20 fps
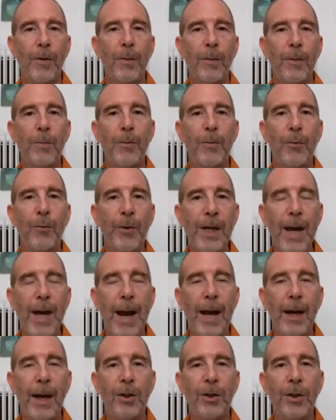from the
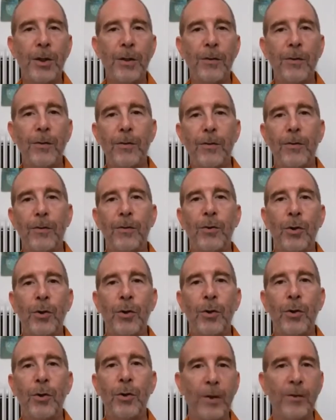reactions to
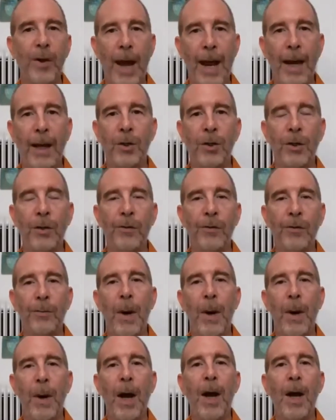his actions
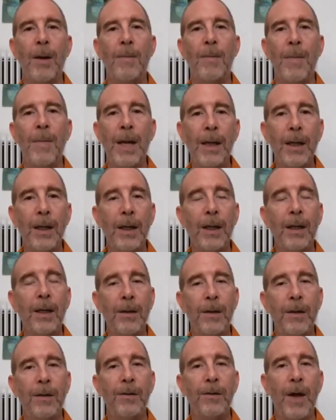by making
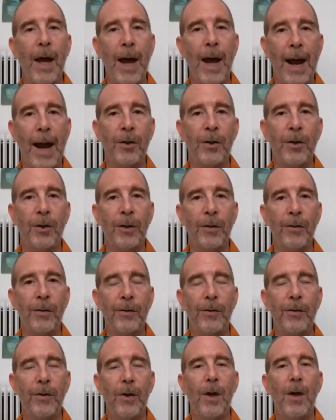his
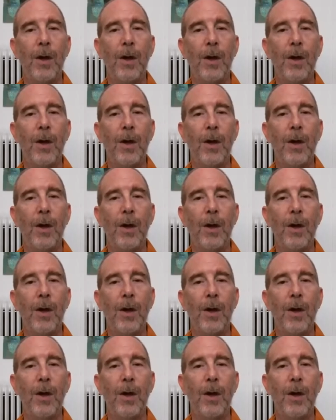actions